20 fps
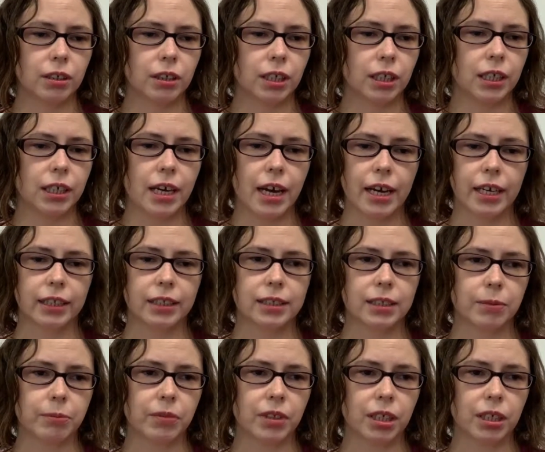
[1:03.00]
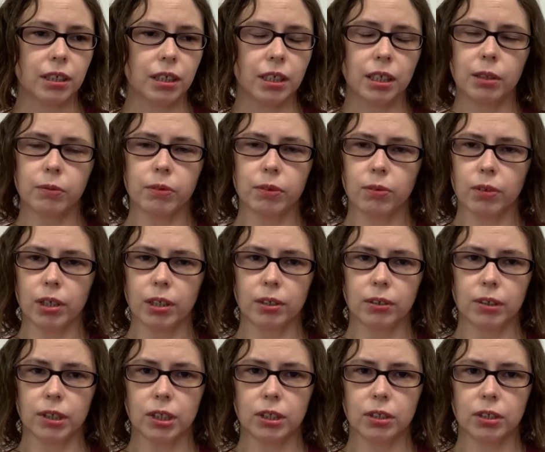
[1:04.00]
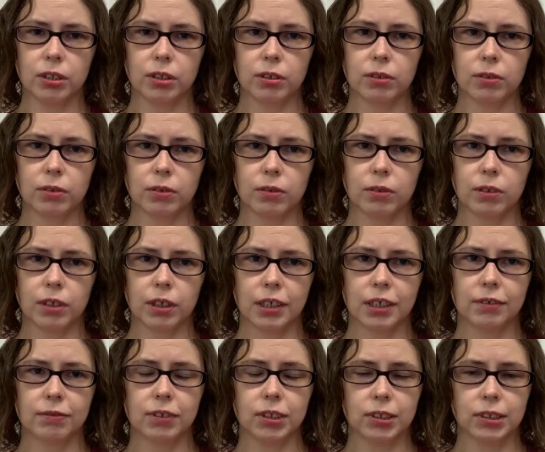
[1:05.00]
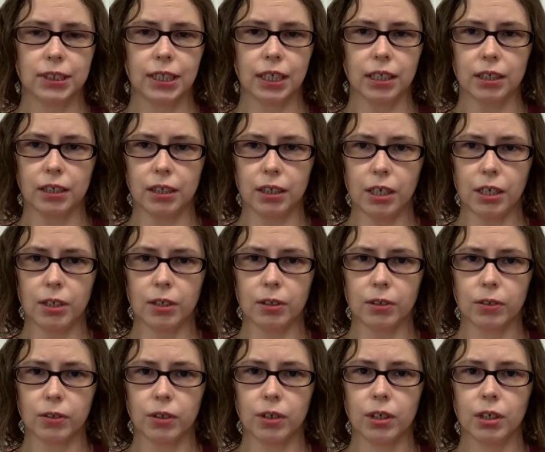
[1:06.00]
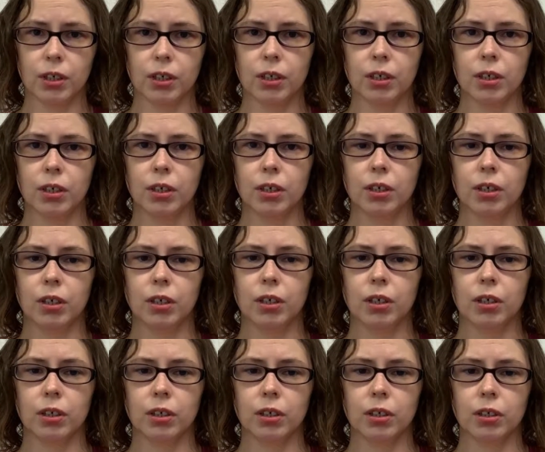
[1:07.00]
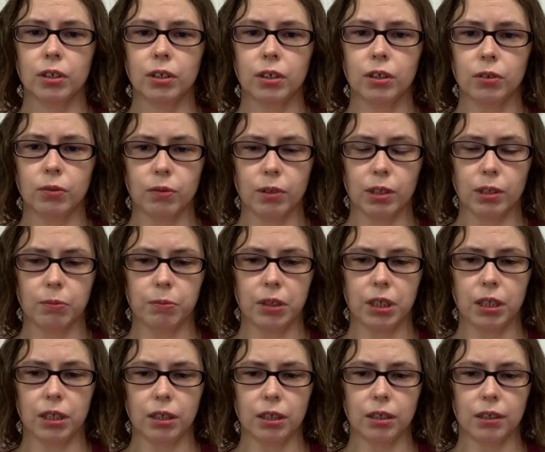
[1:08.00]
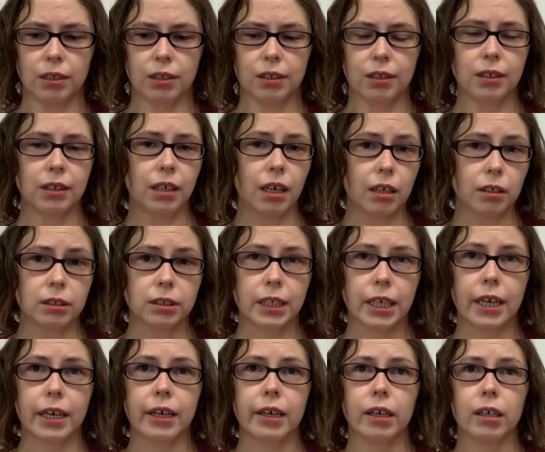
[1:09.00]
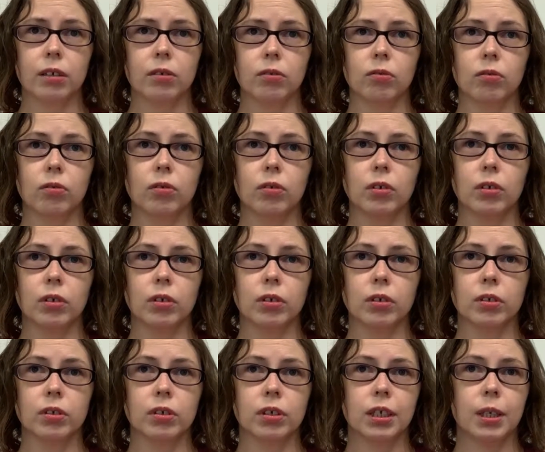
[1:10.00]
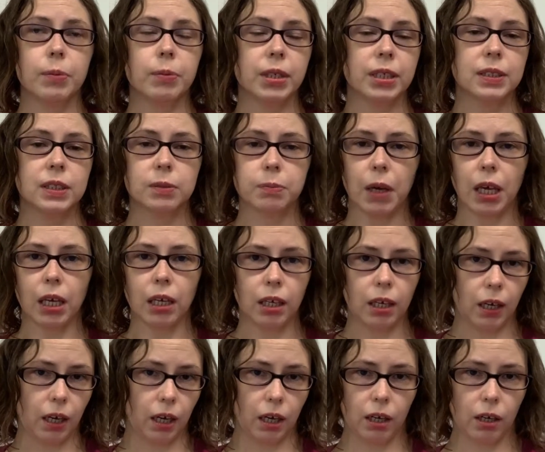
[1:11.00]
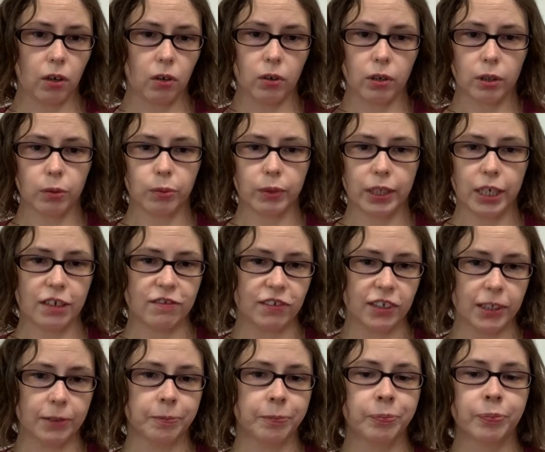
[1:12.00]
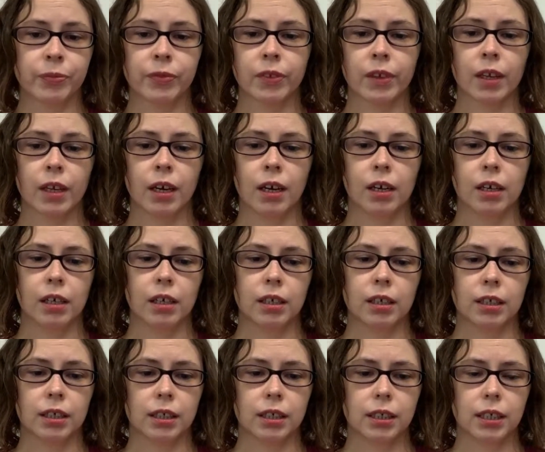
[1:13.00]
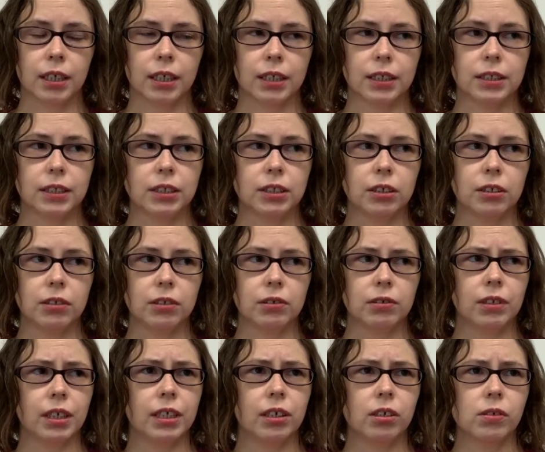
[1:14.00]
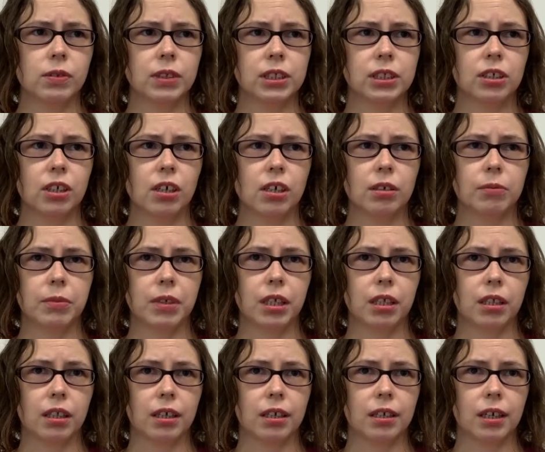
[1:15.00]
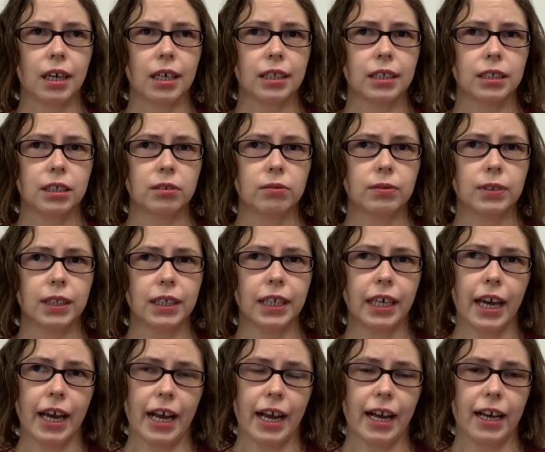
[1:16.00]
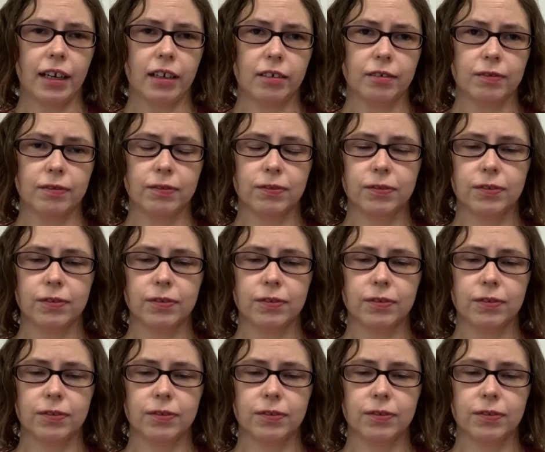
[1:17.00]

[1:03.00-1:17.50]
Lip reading: he had something that he would want you to do, if you said no, you would be yelled at or given a spanking or whatever. And so that always taught me that I didn't really have